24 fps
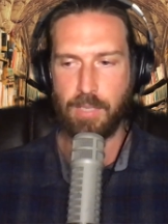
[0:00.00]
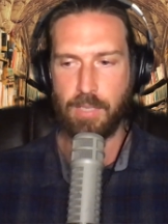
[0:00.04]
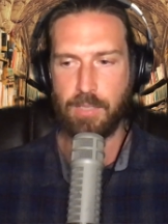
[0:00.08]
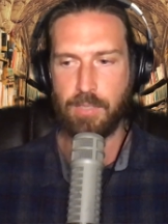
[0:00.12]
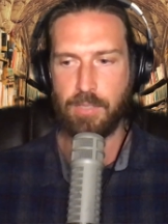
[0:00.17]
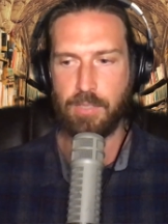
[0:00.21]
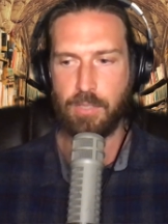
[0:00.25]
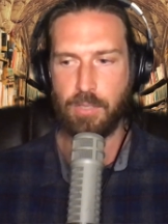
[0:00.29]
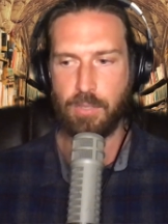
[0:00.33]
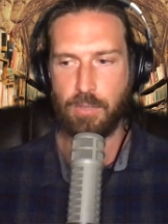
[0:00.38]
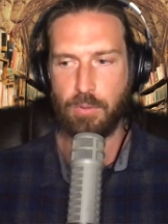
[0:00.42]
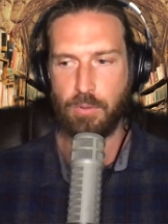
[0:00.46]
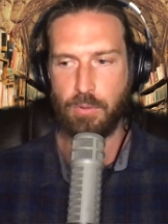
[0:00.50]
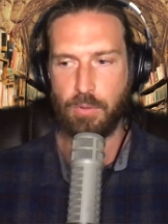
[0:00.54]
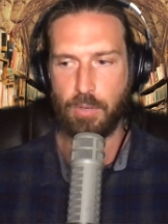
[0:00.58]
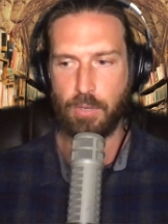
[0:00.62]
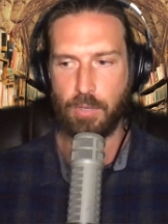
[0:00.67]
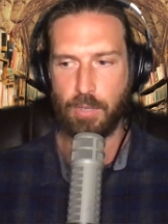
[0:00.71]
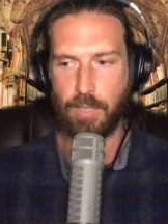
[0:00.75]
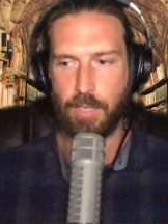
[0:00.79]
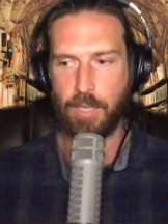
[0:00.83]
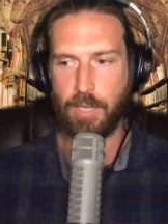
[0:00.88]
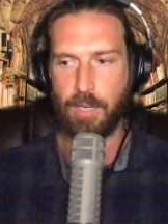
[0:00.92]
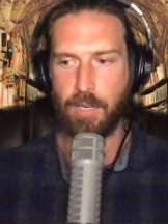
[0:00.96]
to you
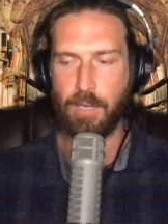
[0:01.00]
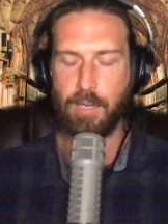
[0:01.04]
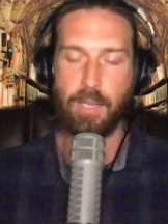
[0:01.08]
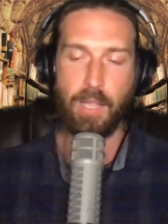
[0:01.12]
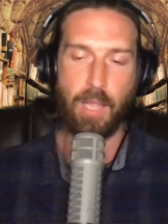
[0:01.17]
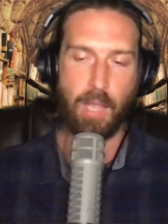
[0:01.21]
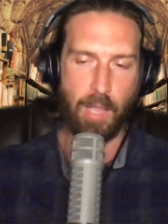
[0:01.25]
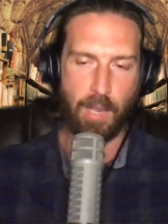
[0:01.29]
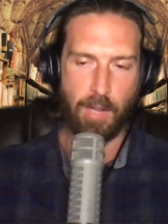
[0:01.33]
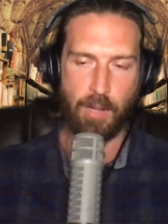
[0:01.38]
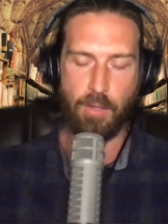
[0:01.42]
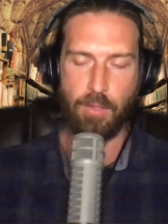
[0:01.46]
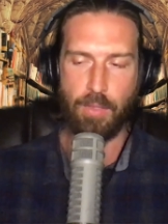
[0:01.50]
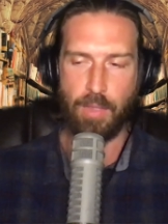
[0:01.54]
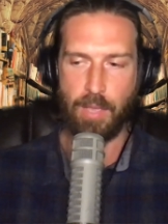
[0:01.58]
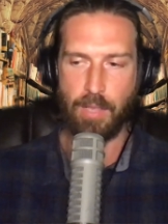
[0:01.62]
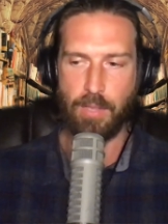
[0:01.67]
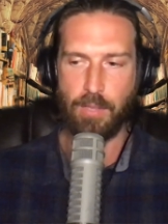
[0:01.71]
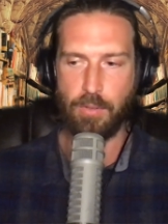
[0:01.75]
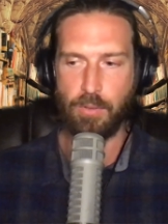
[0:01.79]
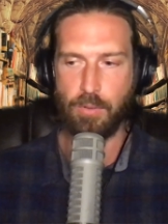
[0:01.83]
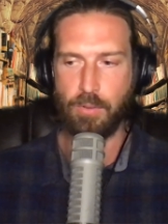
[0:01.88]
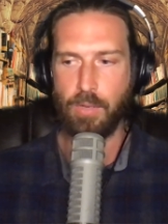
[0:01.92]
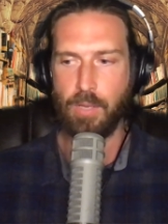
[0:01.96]
earlier, and I know that
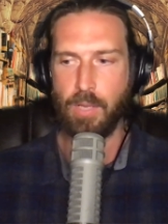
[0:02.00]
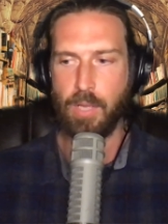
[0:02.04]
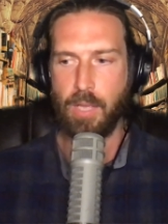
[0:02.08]
you